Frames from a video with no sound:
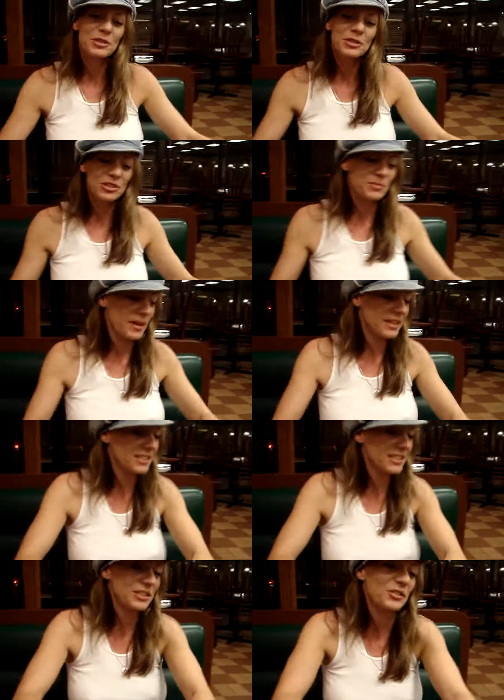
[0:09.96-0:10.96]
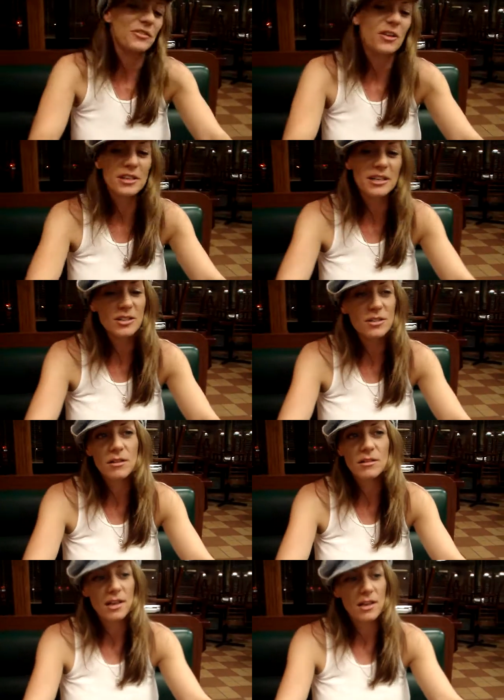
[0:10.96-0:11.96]
They're just basically your folly girl
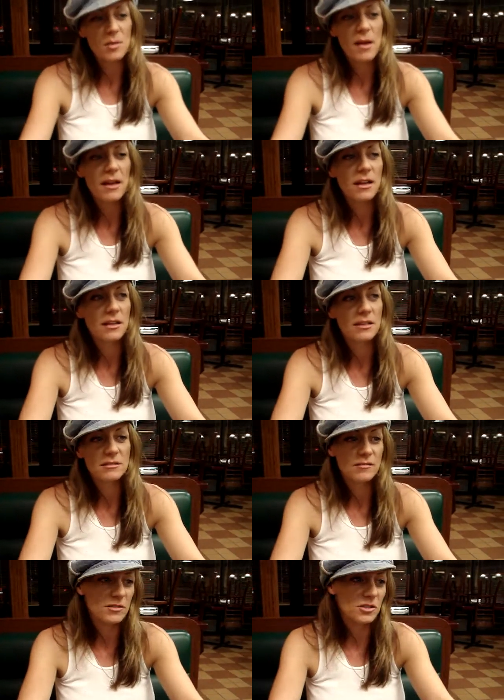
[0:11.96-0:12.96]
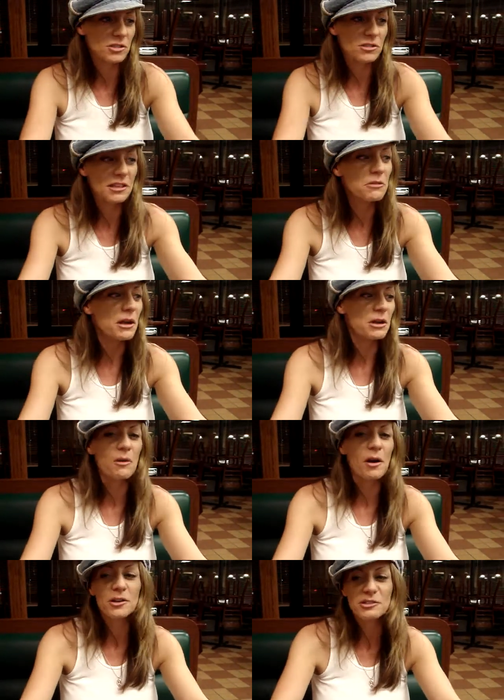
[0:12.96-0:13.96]
that'll lay on her back and get screwed any way you
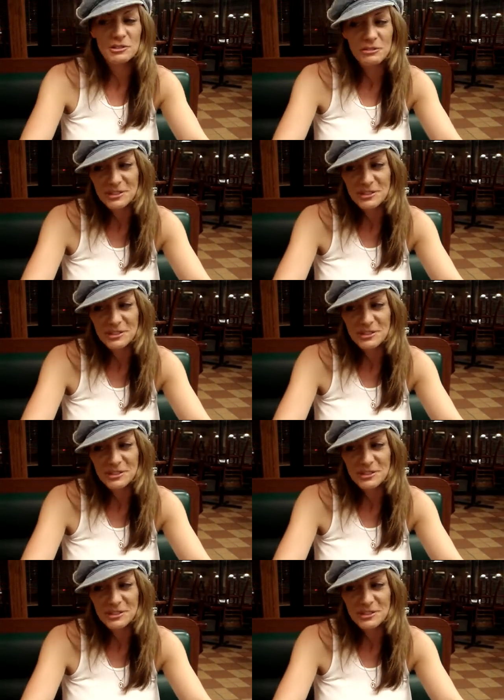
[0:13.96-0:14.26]
want her to.